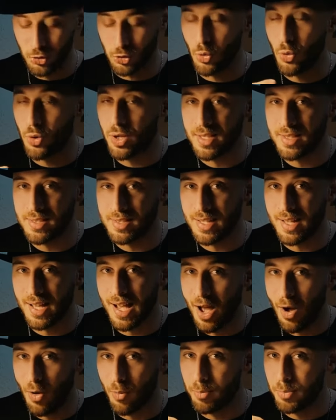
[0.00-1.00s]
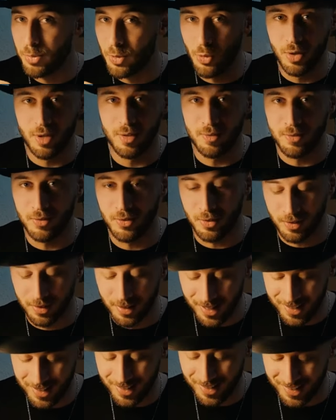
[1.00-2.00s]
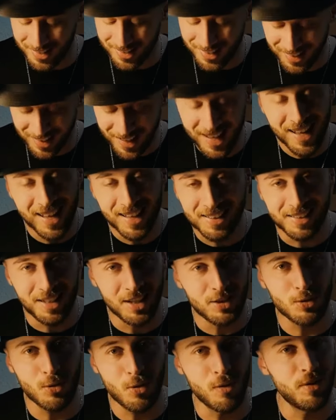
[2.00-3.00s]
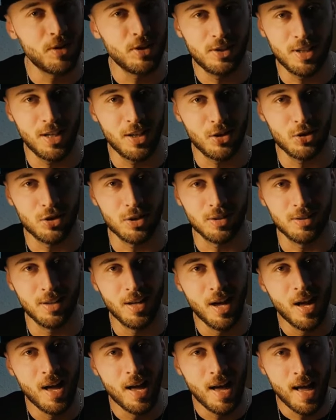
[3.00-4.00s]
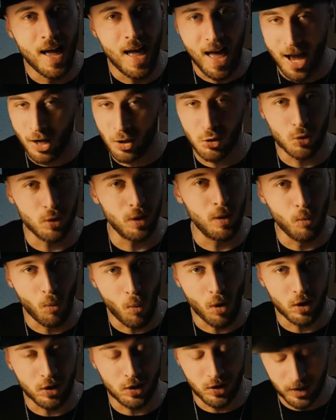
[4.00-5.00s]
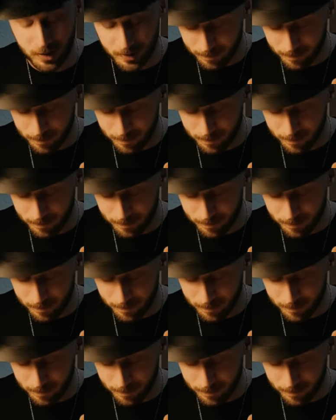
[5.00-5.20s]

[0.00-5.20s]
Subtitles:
so you can see how beautiful this conversation actually was.